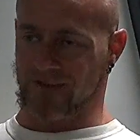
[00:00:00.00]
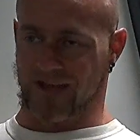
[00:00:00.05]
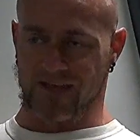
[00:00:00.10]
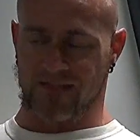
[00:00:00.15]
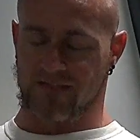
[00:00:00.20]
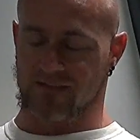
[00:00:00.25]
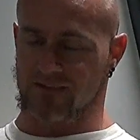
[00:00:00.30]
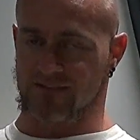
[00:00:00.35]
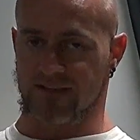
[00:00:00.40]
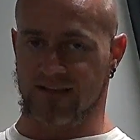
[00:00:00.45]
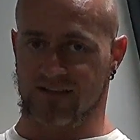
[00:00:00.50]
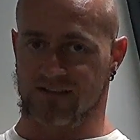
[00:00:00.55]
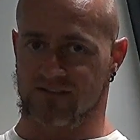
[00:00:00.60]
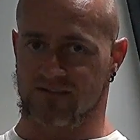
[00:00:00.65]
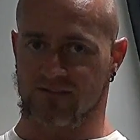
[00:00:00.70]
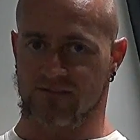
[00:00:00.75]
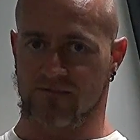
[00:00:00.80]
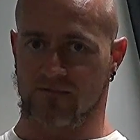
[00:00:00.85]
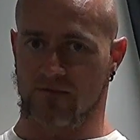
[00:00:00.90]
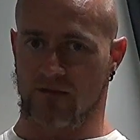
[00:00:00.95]
I think
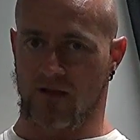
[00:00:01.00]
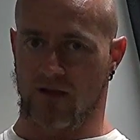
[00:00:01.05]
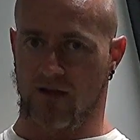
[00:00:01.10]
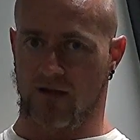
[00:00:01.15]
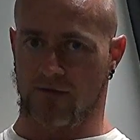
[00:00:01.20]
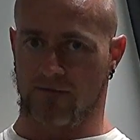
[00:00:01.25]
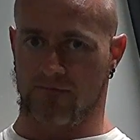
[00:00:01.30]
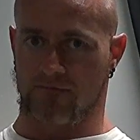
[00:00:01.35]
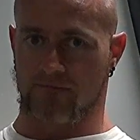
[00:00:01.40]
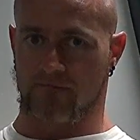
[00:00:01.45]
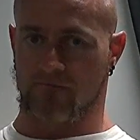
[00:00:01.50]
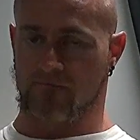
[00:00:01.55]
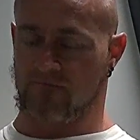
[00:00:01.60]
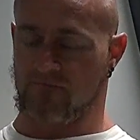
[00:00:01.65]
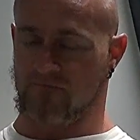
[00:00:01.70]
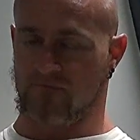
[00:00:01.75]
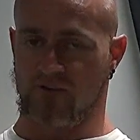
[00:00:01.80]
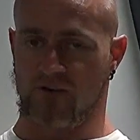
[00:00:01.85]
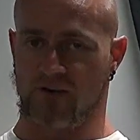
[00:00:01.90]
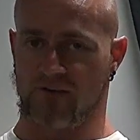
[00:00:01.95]
that's
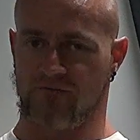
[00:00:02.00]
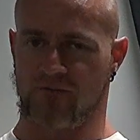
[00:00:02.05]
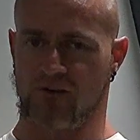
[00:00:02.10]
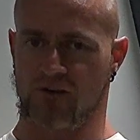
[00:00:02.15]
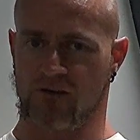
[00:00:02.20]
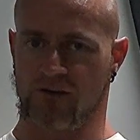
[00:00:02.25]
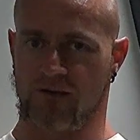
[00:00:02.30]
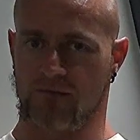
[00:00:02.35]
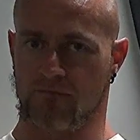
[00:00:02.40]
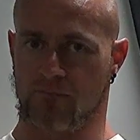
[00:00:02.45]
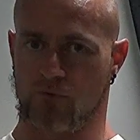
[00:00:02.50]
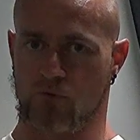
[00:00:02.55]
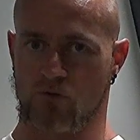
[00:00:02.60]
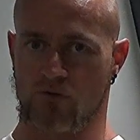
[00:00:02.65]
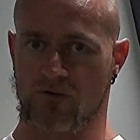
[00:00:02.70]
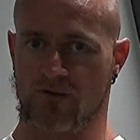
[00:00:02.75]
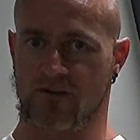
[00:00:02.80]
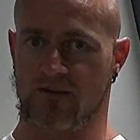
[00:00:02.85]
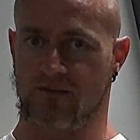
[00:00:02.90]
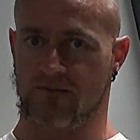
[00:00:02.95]
very, very
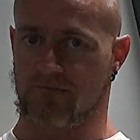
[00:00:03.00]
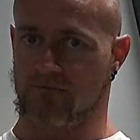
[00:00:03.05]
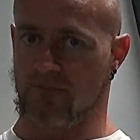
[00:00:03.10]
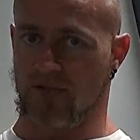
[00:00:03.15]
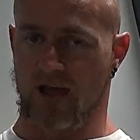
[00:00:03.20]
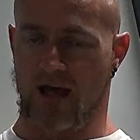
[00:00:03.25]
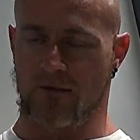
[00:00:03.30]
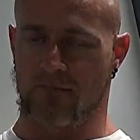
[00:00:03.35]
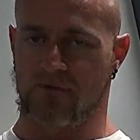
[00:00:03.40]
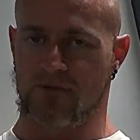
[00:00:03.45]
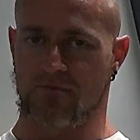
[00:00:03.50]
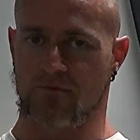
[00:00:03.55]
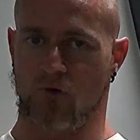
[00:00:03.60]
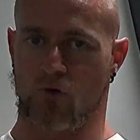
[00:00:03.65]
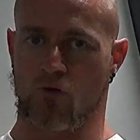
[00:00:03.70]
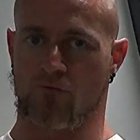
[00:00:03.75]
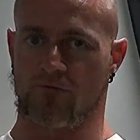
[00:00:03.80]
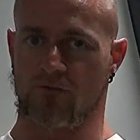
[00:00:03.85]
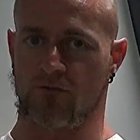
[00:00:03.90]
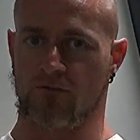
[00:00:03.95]
important, and a lot of people
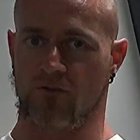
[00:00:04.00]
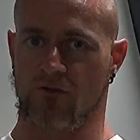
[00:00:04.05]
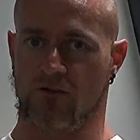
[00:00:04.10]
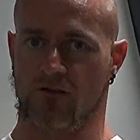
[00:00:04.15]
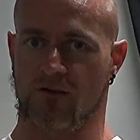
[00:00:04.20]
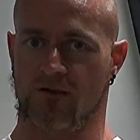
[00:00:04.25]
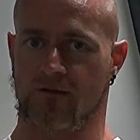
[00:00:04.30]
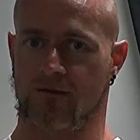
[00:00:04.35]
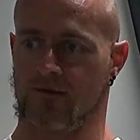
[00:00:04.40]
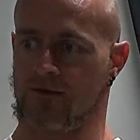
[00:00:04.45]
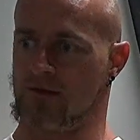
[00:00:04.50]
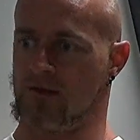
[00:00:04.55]
overlook